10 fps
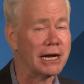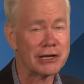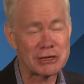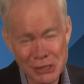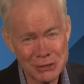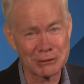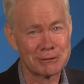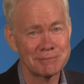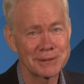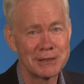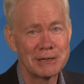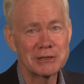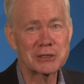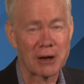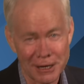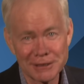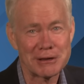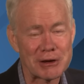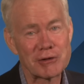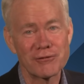but you saw it
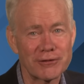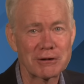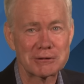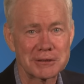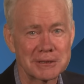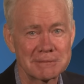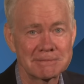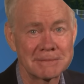here first.